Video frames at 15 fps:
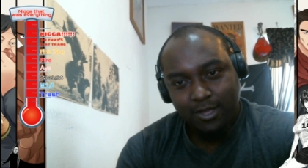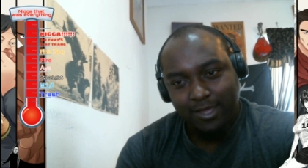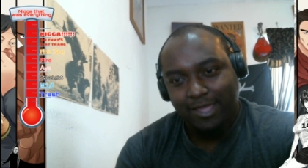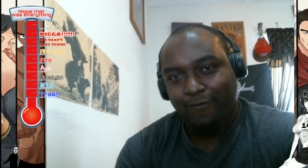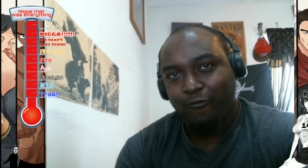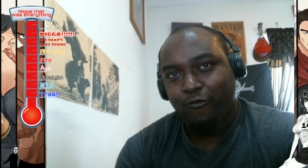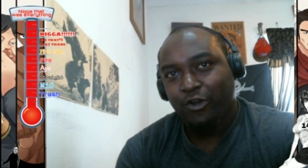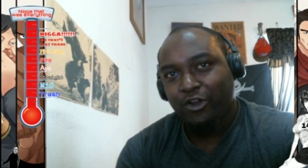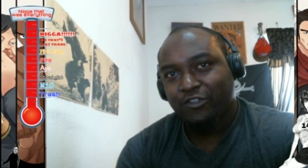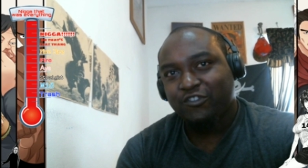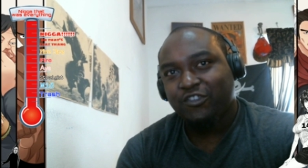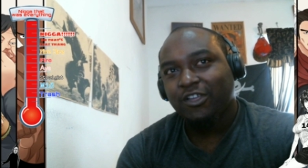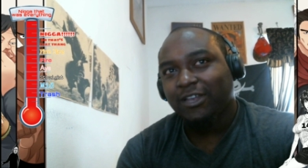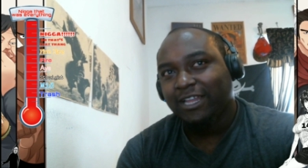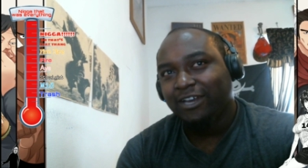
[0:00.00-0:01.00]
If we're
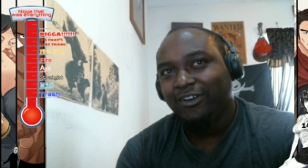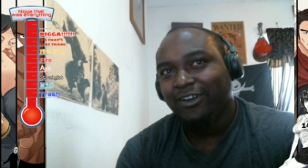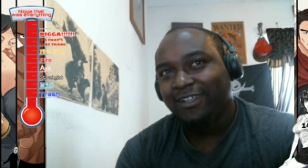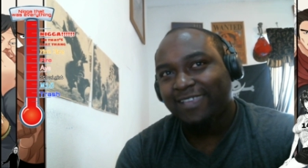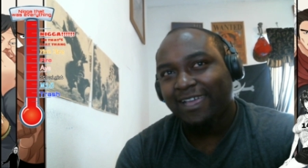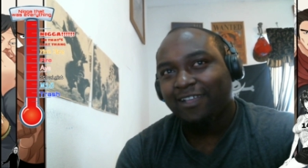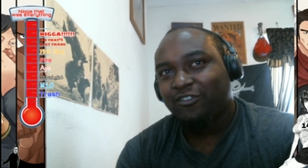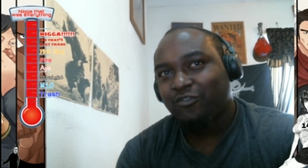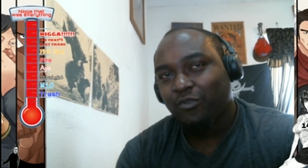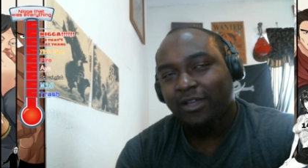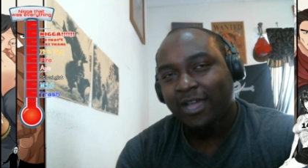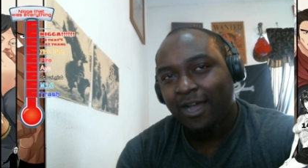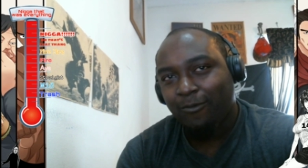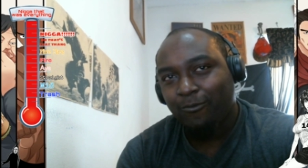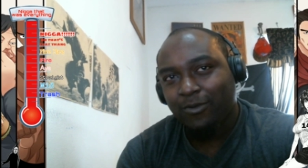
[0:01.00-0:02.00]
to literally take into
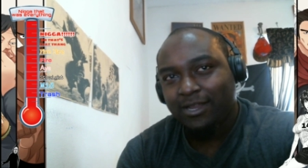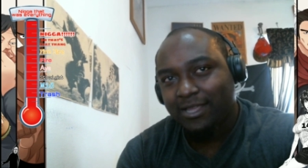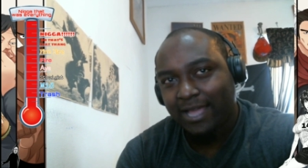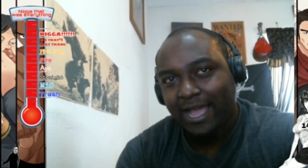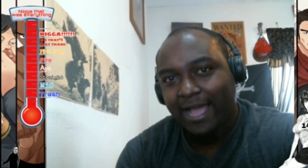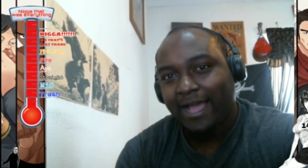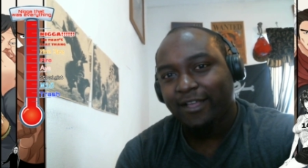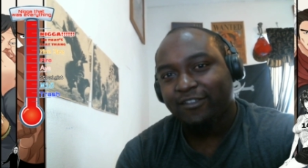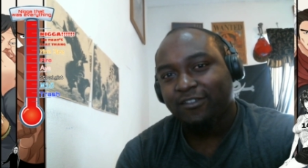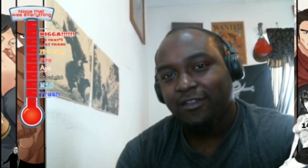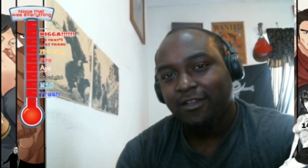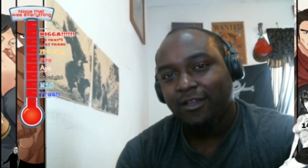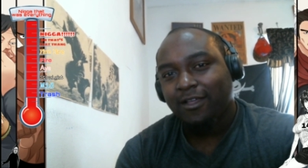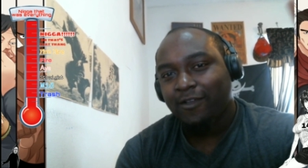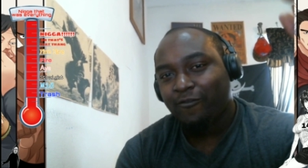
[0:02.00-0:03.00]
account what he has,
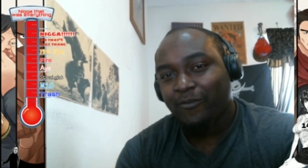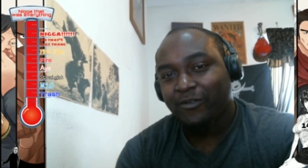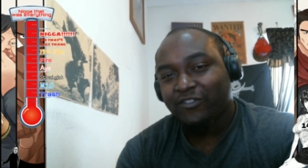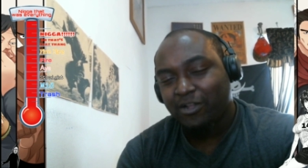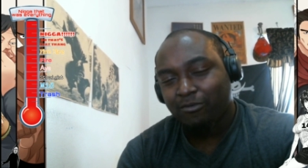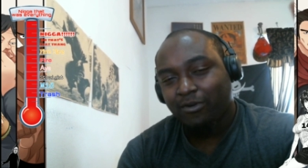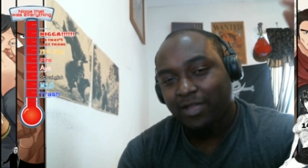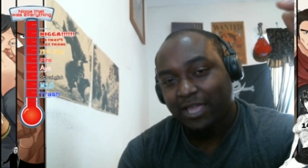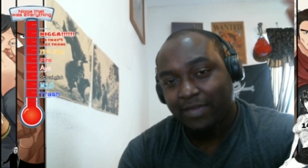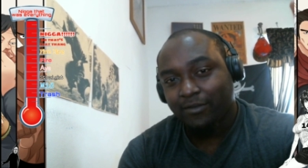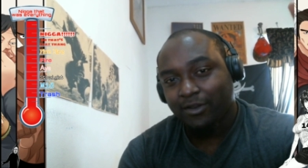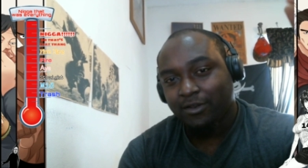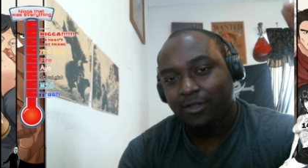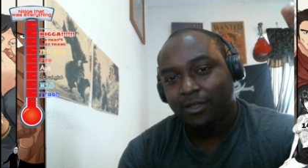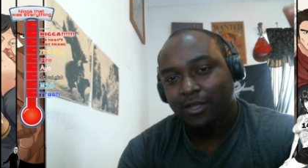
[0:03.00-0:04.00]
the information that we're
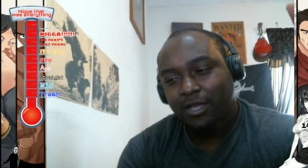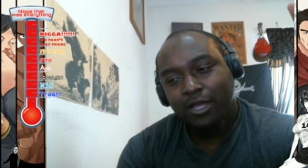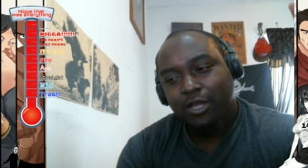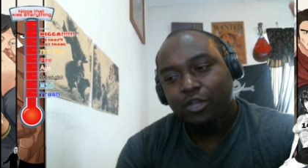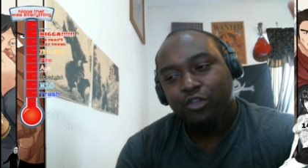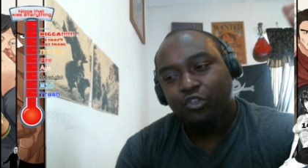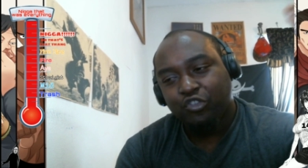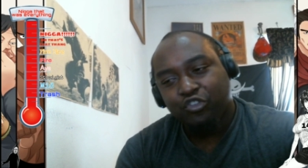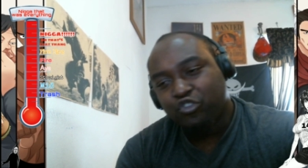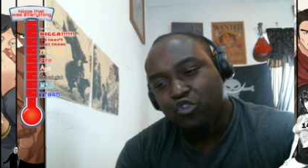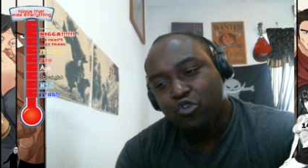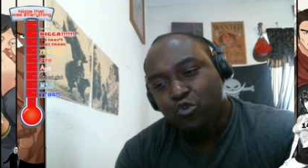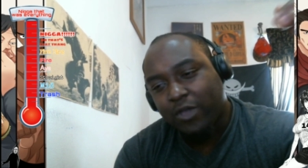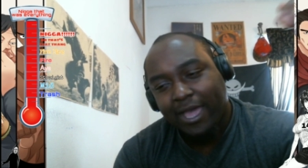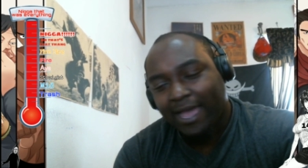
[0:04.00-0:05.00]
given,
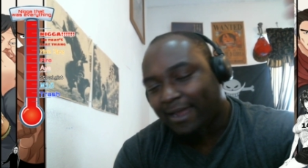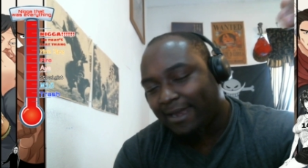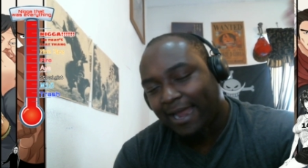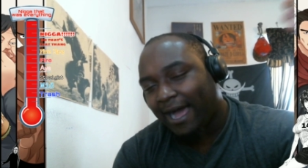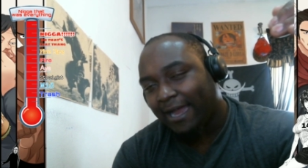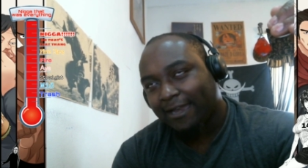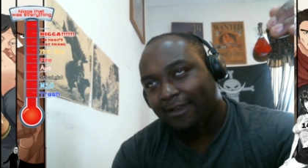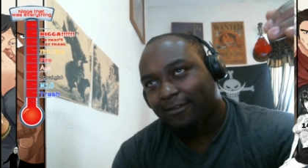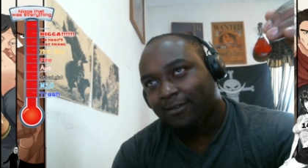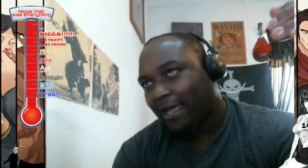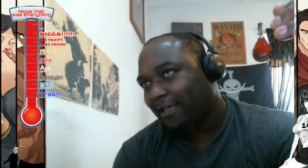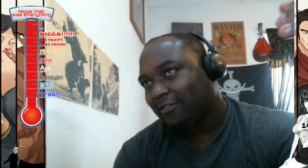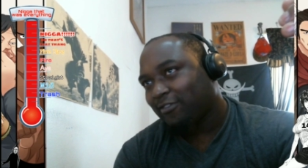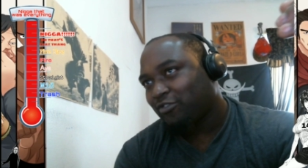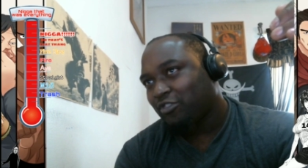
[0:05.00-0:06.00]
you cannot
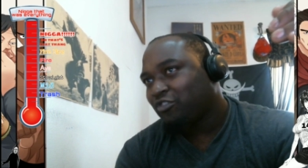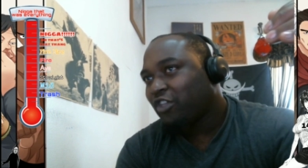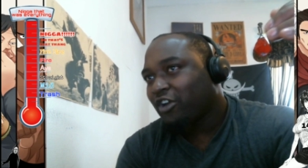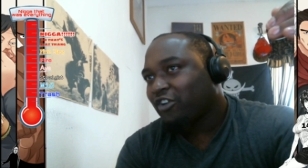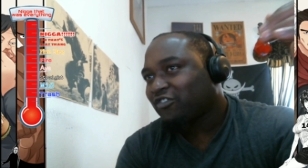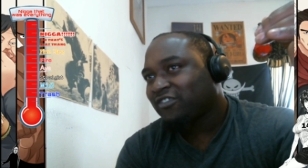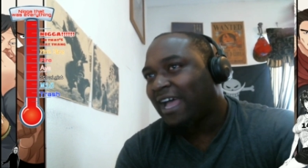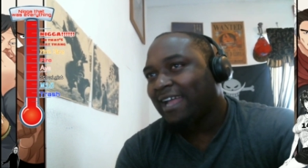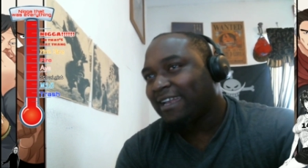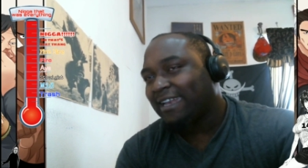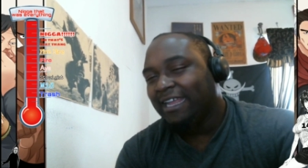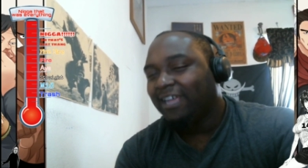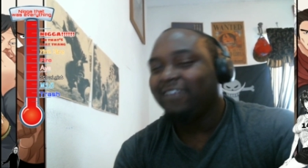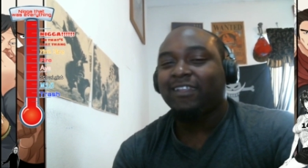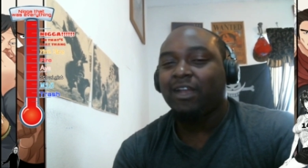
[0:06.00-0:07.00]
like there's not
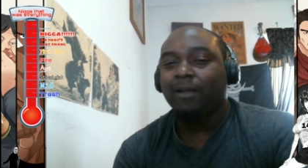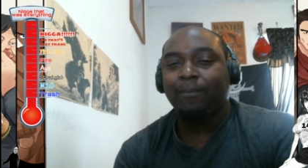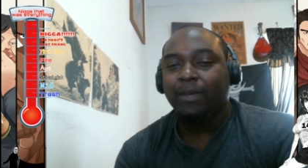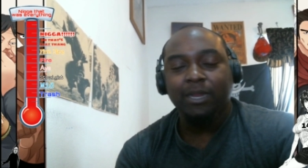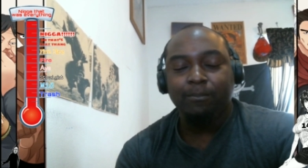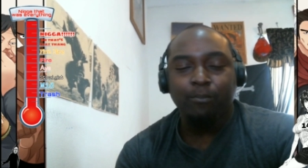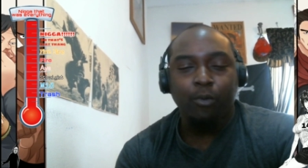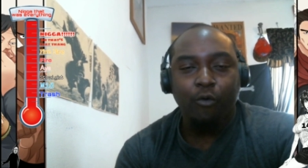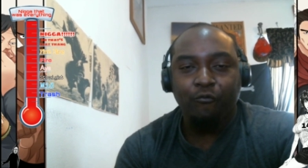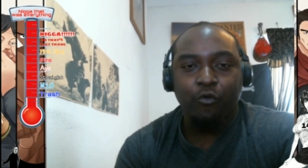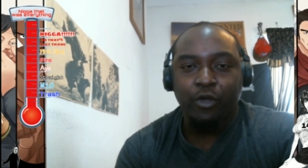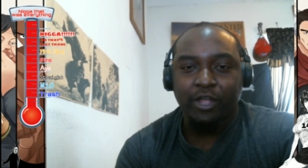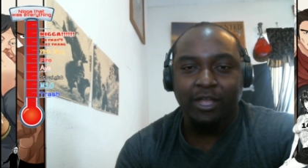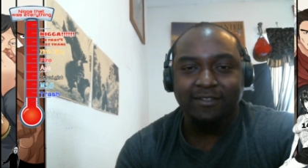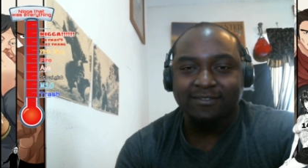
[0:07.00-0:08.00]
niggas that are beating
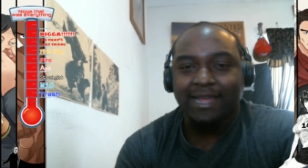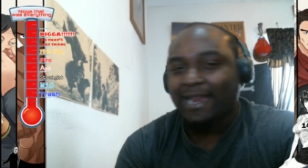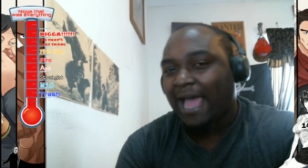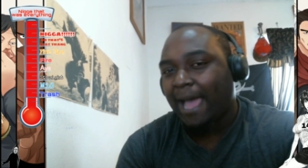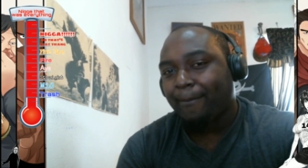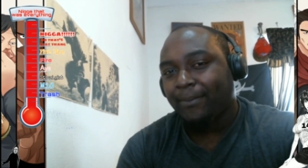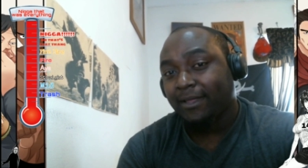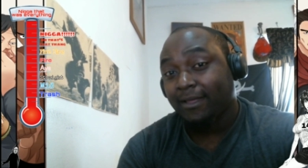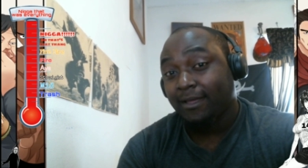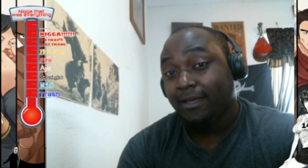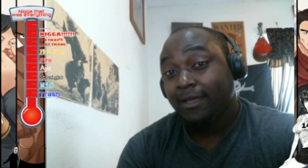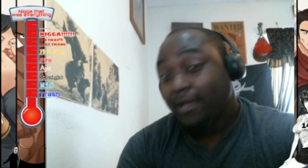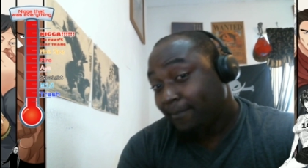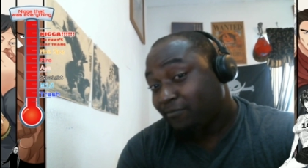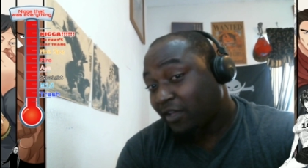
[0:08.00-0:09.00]
Bofoi. It's not happening.
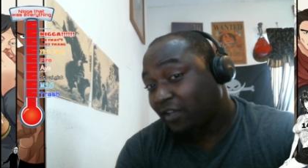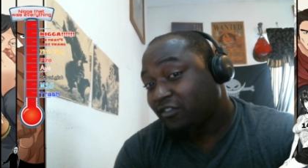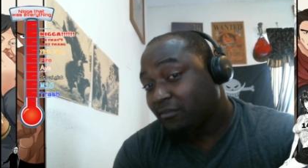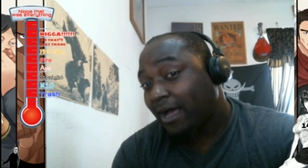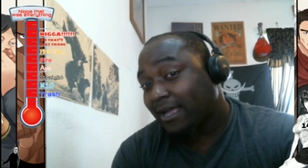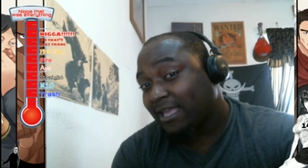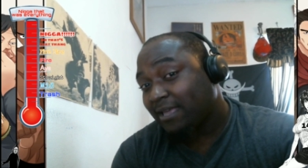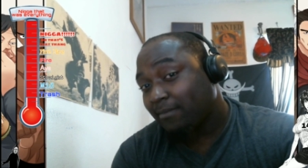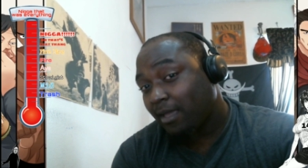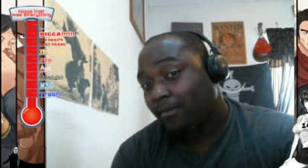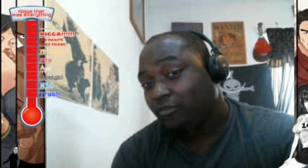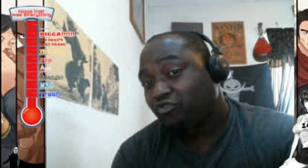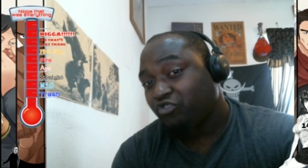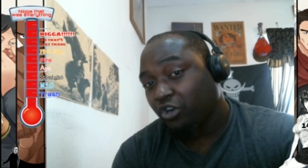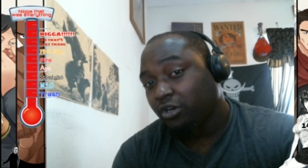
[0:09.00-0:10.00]
Tatsumaki
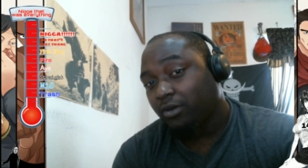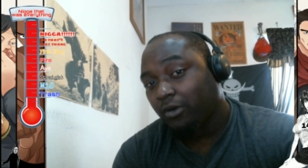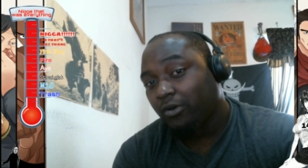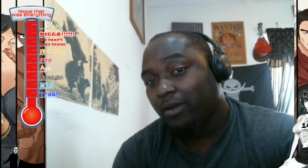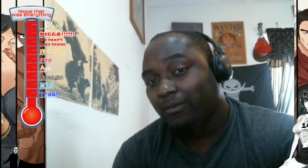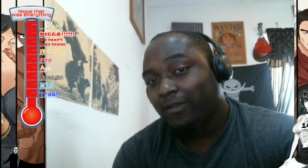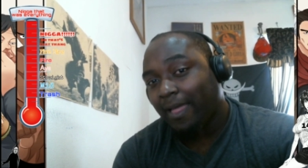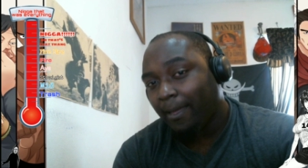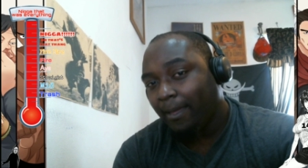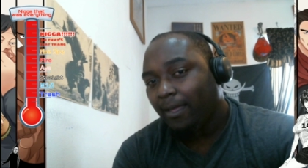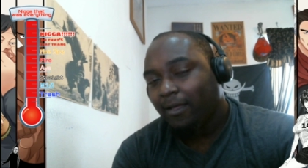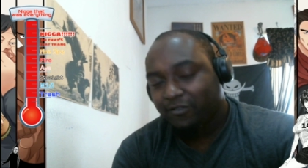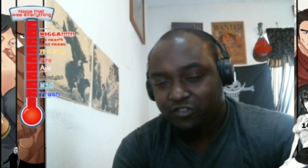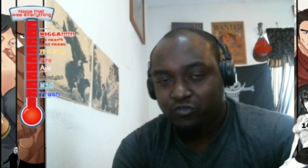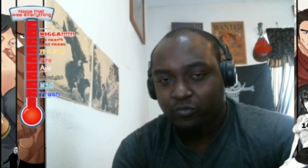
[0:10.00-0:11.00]
maybe, sure, I'll give her that
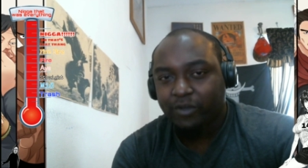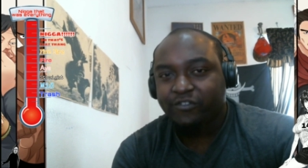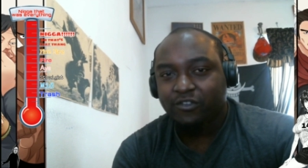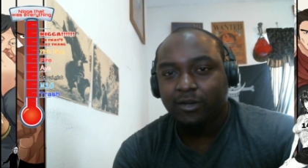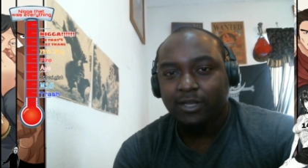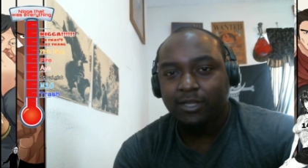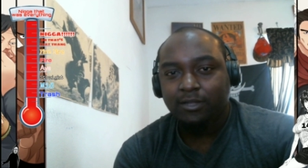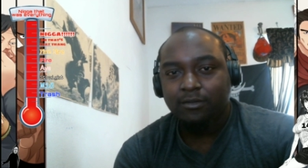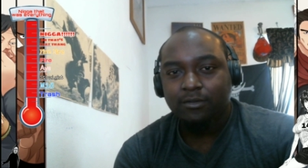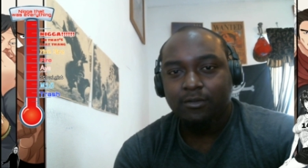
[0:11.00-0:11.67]
situationally.